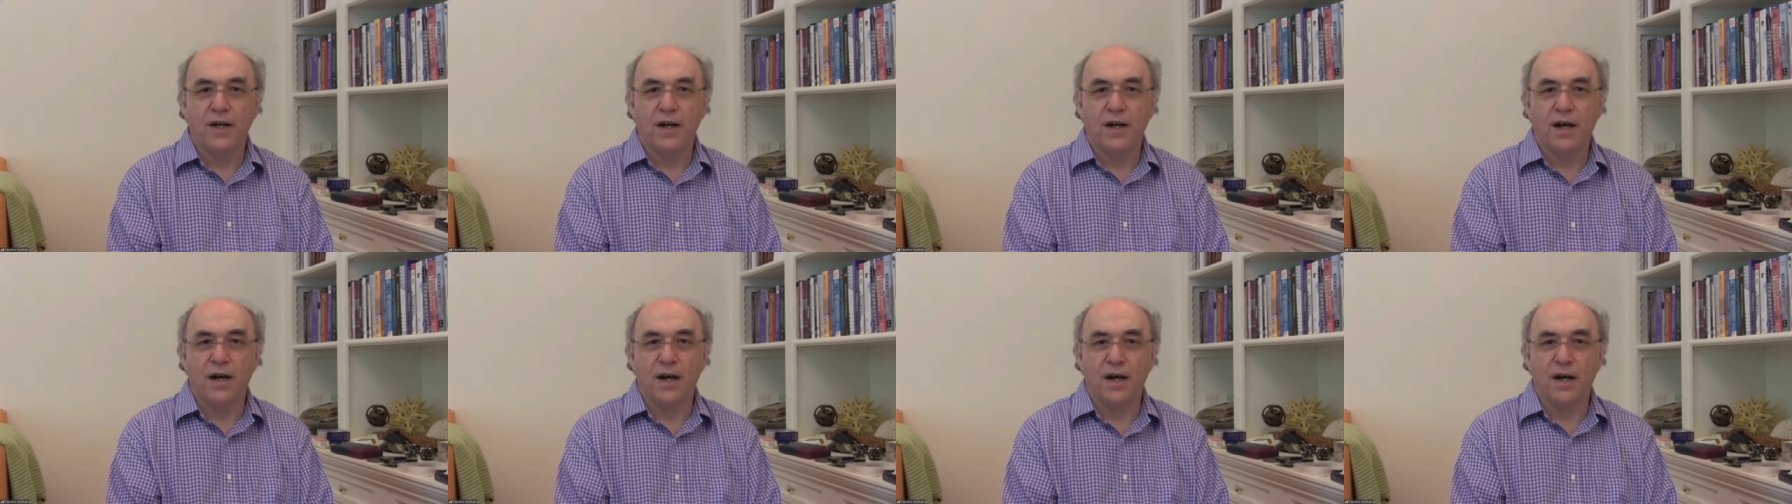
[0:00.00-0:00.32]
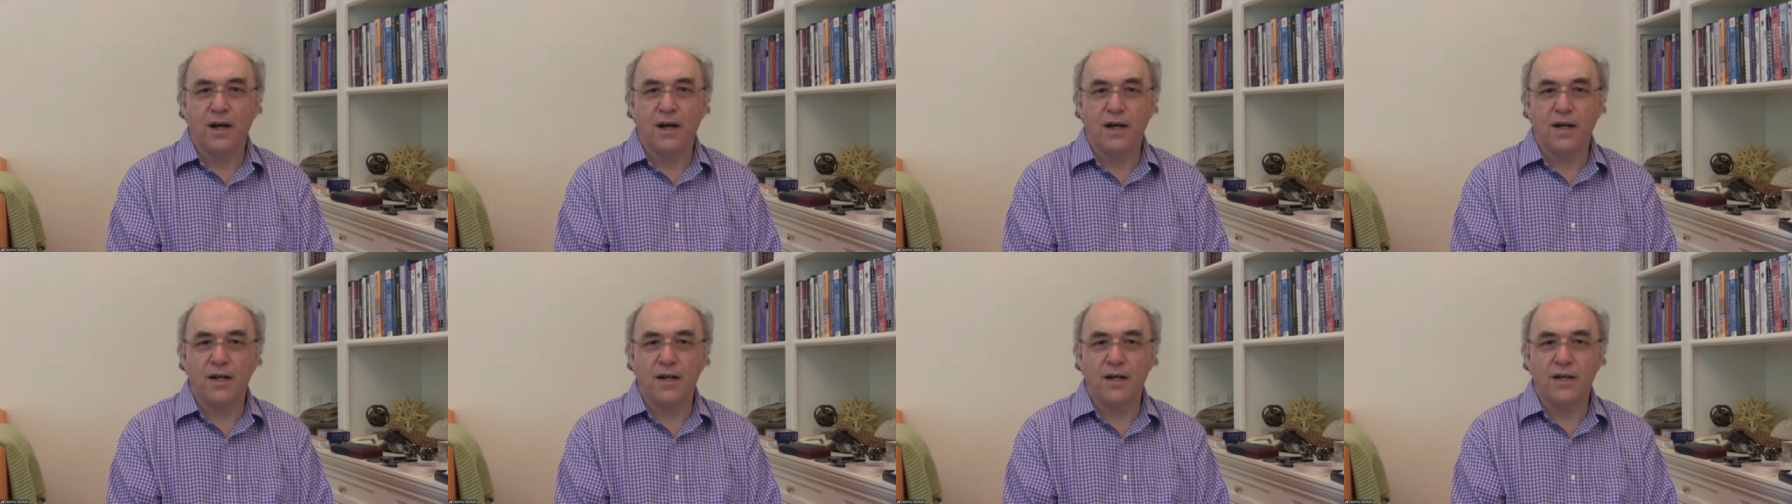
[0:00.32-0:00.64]

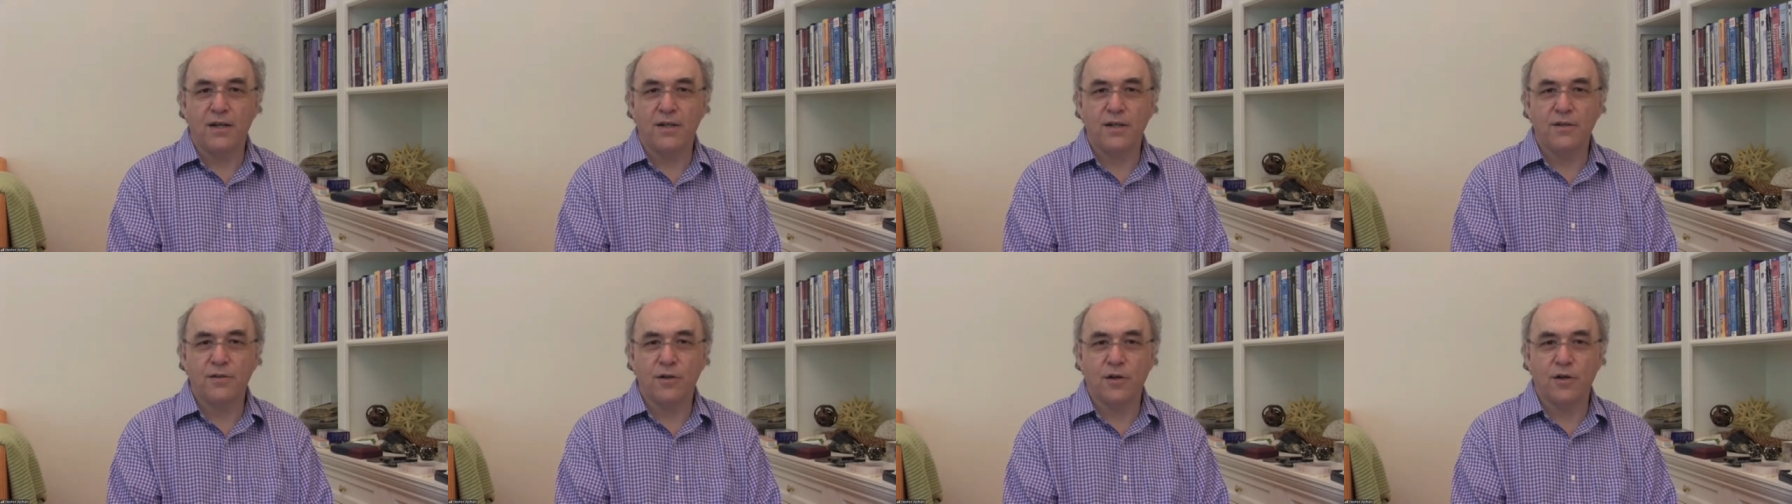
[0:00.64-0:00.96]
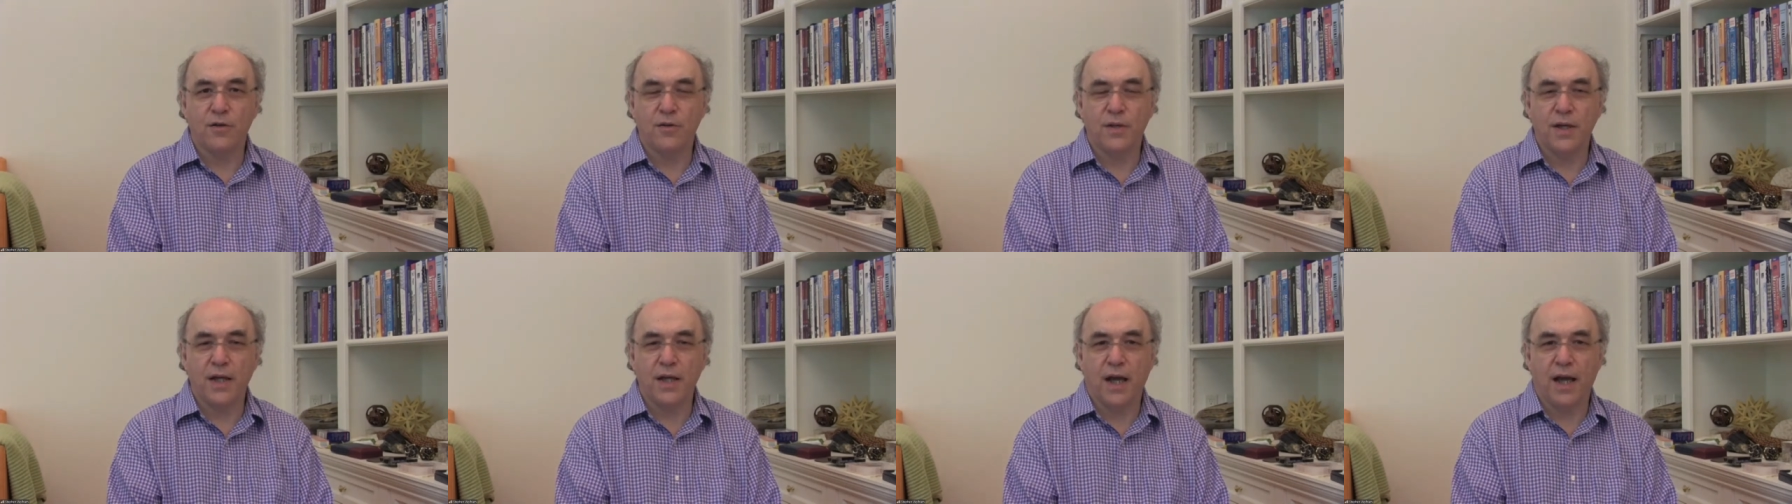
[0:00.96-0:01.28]

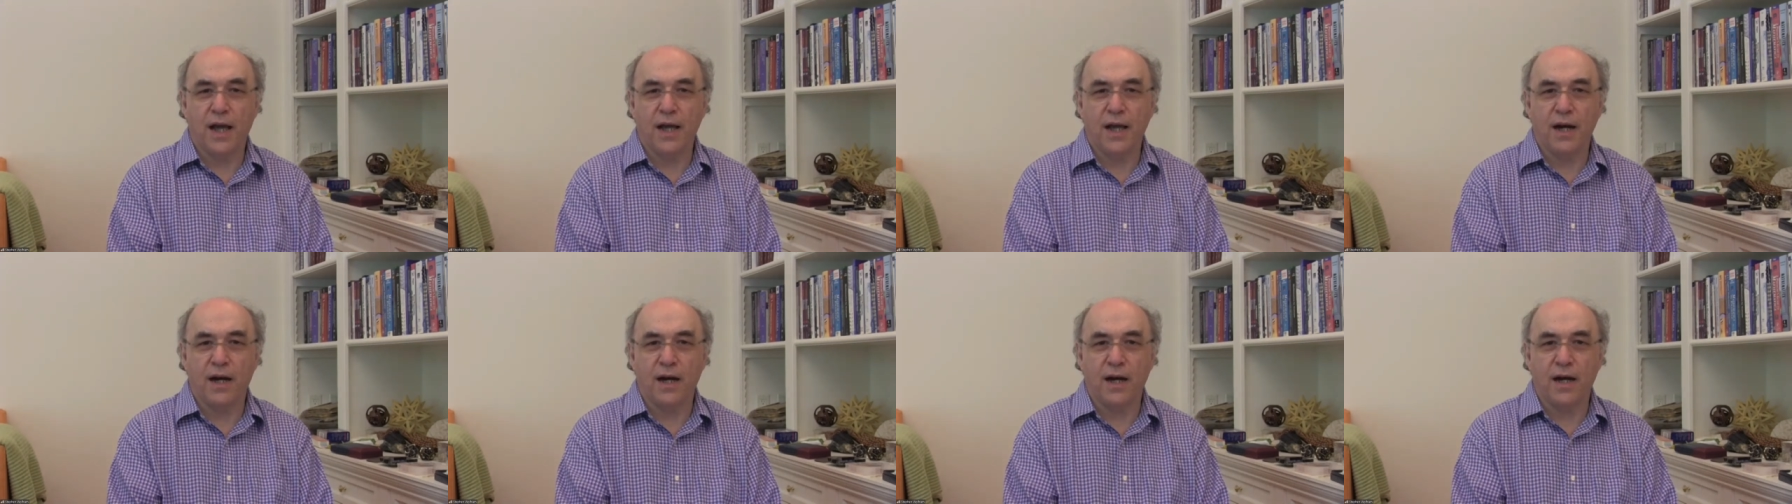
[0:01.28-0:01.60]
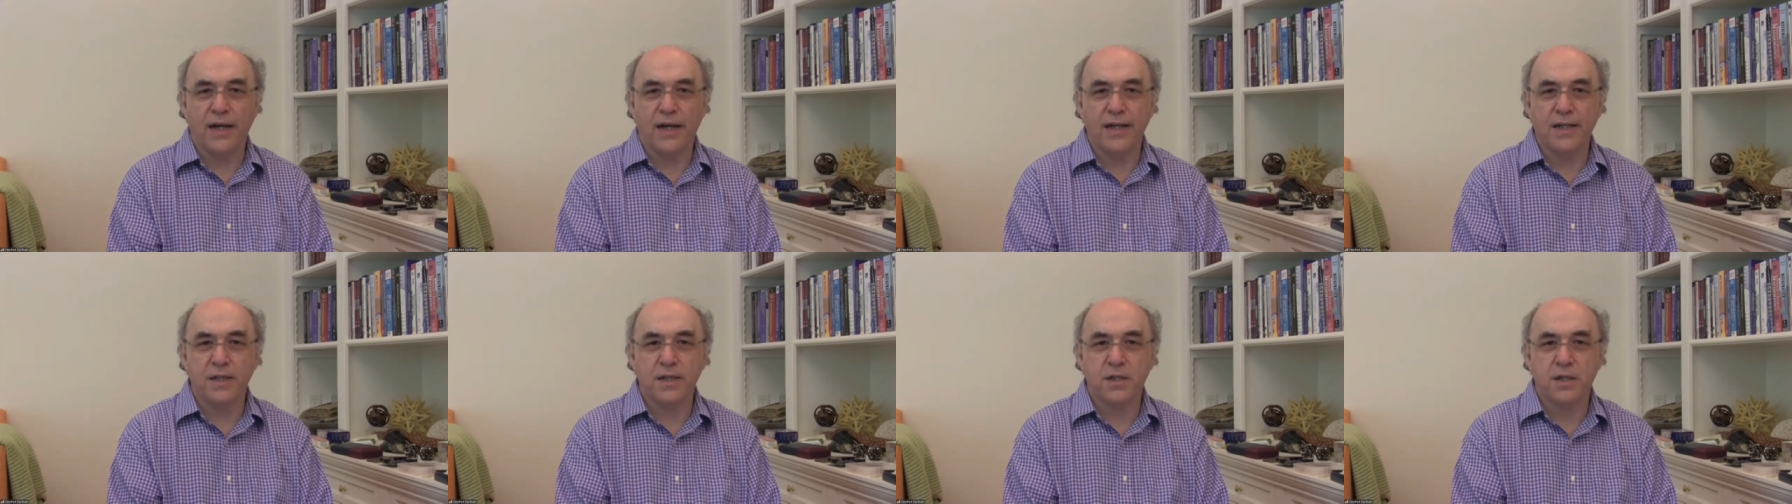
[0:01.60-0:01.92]
the
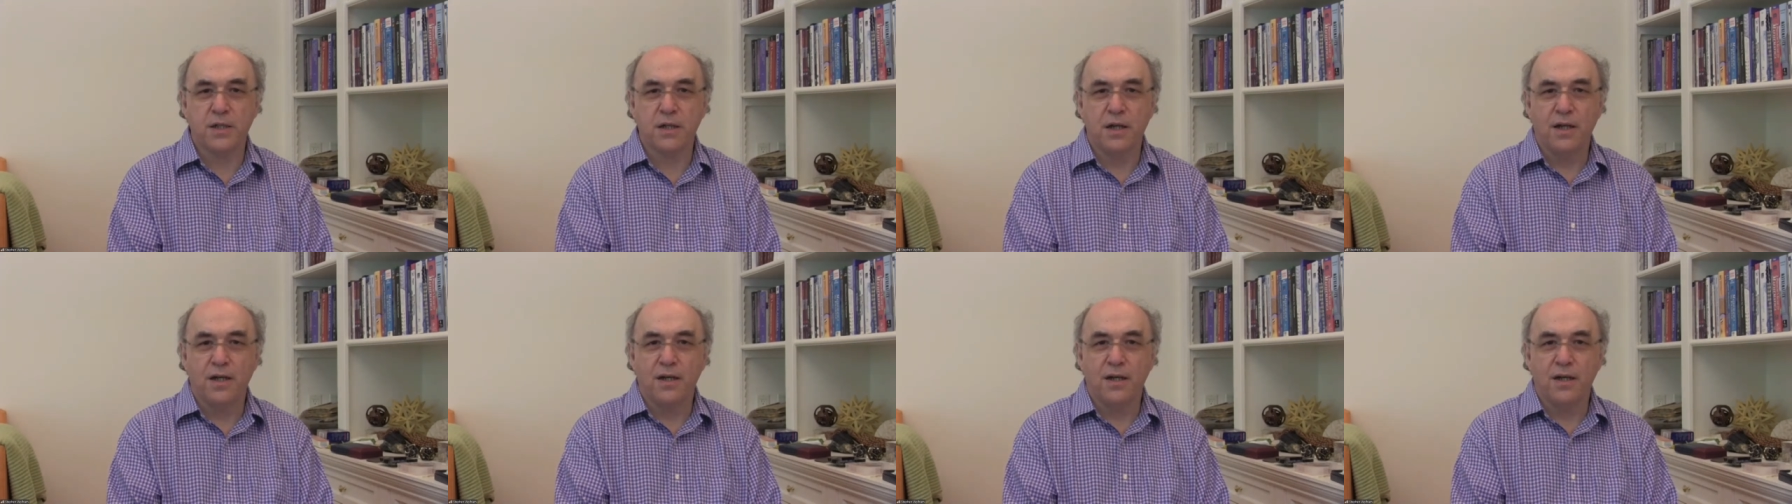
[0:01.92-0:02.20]
AIs